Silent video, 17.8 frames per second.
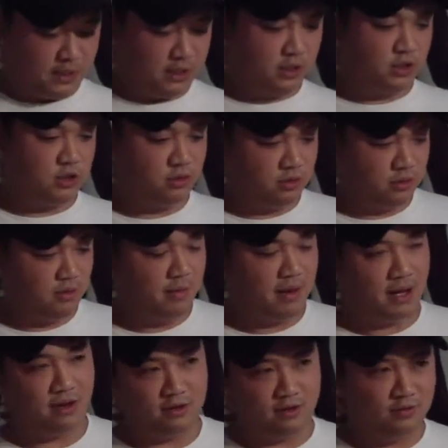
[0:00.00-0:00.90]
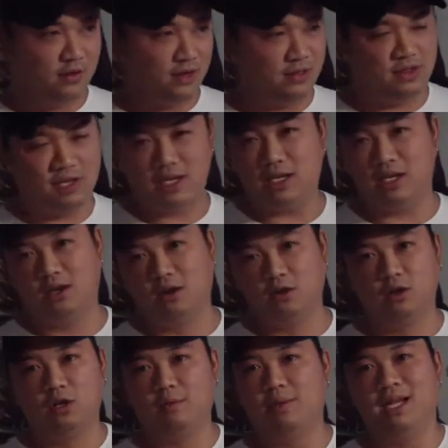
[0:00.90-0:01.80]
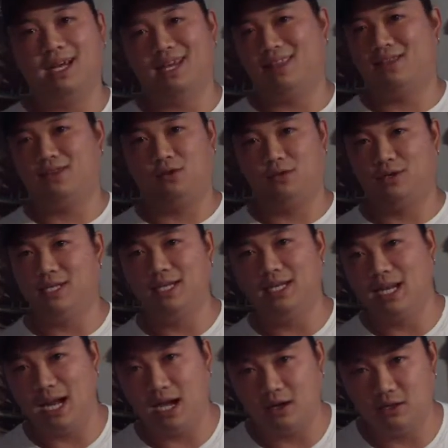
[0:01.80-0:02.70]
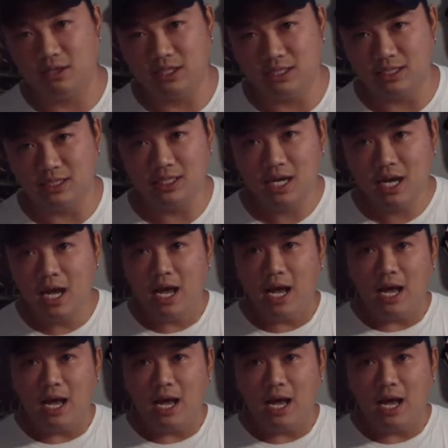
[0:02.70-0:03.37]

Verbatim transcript: a certain amount of, I think it can only be like 13 ounces.